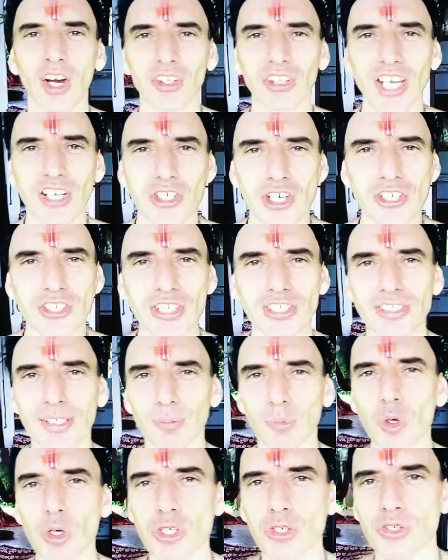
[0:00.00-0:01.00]
undigested
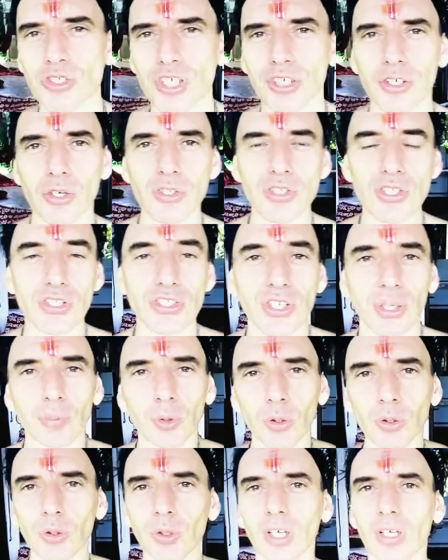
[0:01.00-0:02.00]
emotions in your
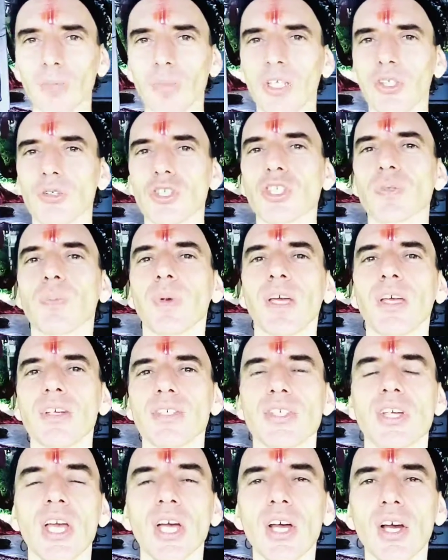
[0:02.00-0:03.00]
system or you can be in a
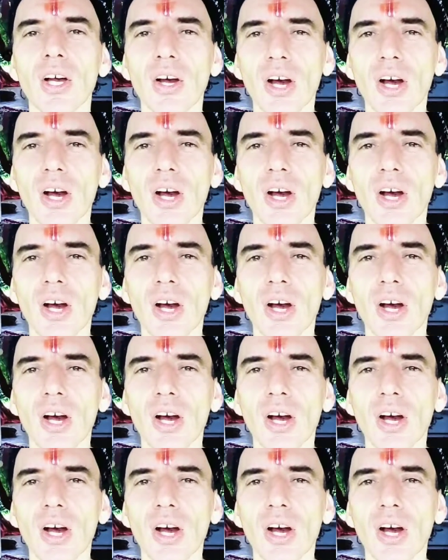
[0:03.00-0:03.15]
space